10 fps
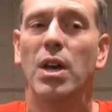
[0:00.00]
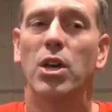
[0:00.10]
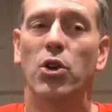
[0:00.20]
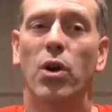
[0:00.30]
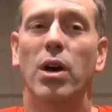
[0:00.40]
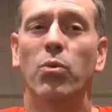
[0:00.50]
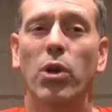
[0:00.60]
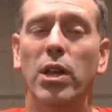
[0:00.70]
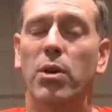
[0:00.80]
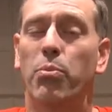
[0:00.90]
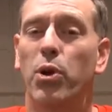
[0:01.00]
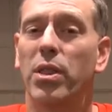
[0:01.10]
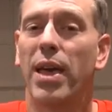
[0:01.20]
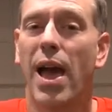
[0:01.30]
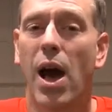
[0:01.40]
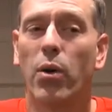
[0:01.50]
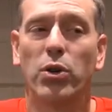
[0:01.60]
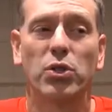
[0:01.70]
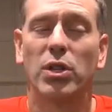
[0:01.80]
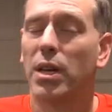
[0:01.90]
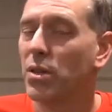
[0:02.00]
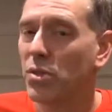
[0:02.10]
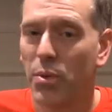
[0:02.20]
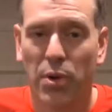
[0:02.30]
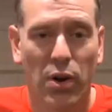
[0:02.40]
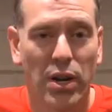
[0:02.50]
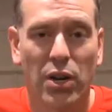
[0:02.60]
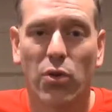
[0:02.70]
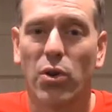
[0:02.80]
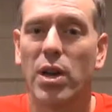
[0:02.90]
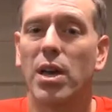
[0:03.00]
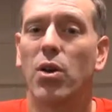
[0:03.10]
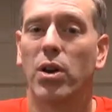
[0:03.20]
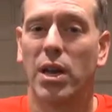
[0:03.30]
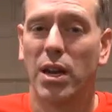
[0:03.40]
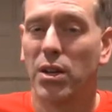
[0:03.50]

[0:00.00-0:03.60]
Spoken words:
You're unwilling to put in the hours to get a seminary degree or to get